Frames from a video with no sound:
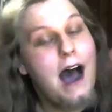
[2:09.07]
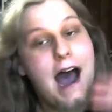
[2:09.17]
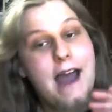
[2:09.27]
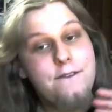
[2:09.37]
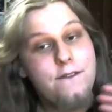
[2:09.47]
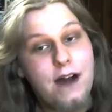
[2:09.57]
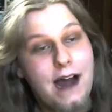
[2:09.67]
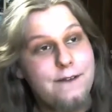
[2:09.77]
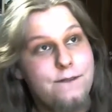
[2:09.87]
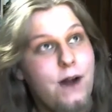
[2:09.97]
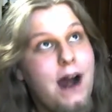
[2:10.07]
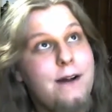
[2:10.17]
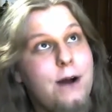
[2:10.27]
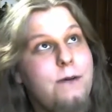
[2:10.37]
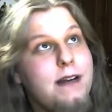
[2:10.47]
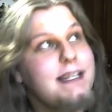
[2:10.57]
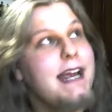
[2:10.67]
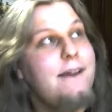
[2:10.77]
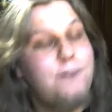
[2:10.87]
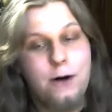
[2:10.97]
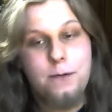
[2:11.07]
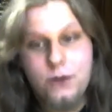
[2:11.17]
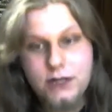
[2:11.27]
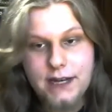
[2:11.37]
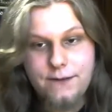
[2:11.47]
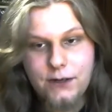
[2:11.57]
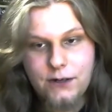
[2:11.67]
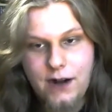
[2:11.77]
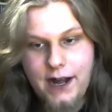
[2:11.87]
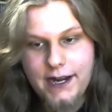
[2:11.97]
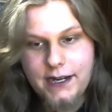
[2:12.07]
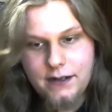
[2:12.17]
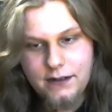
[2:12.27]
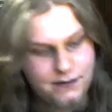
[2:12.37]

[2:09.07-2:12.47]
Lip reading: I want to say I've almost never cried,